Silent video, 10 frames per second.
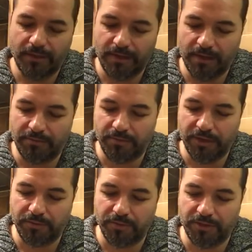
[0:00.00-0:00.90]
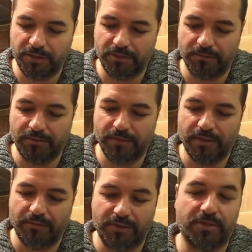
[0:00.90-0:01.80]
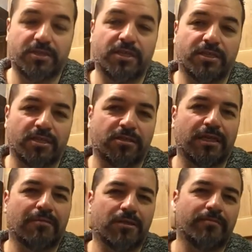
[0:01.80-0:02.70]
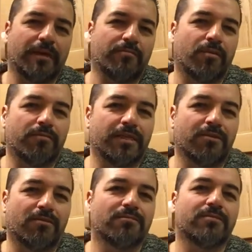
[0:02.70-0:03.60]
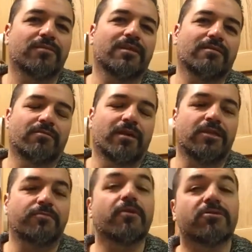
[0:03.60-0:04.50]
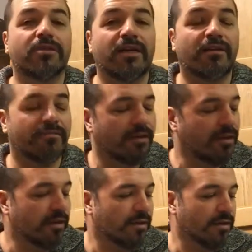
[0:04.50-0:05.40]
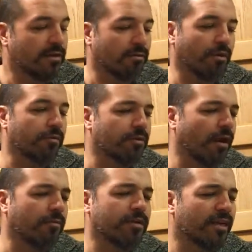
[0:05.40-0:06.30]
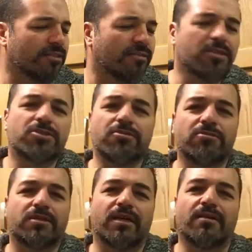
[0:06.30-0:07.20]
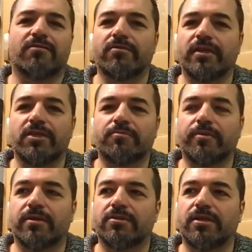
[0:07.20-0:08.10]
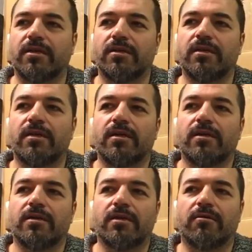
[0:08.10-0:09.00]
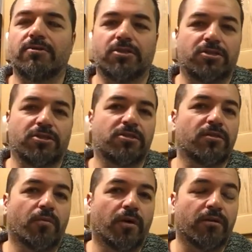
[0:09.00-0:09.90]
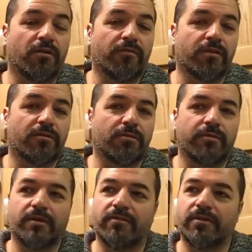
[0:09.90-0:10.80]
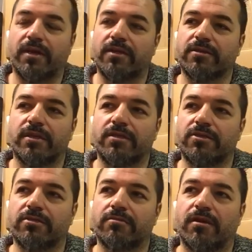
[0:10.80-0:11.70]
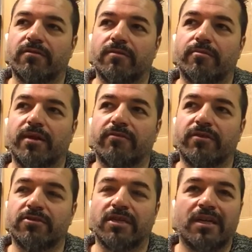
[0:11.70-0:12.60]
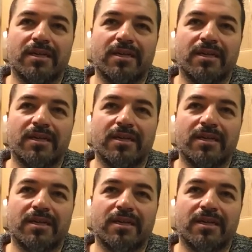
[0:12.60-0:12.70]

um, which was which I said yesterday was a bit probably not really supposed to have, or I wouldn't I wouldn't necessarily choose to have on this, but uh, you know just just as a one off, I thought I would have a latte since I'm not having a breakfast.